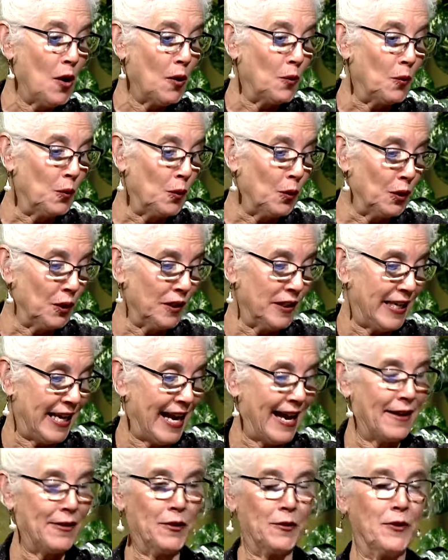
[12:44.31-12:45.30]
wool
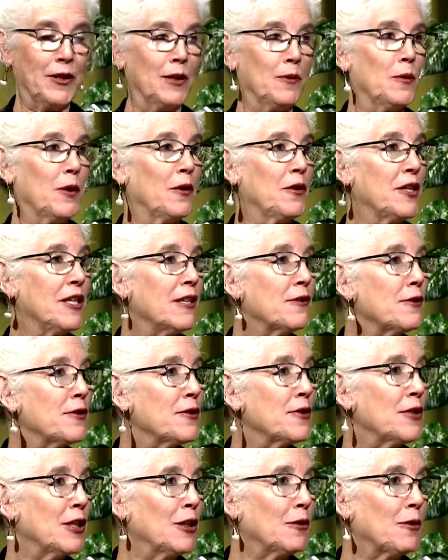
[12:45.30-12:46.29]
gathering where
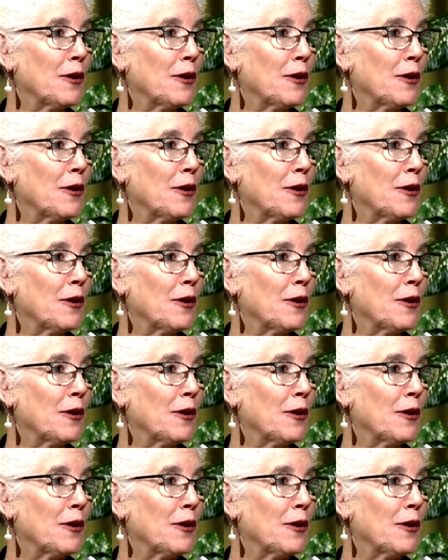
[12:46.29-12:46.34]
knitters and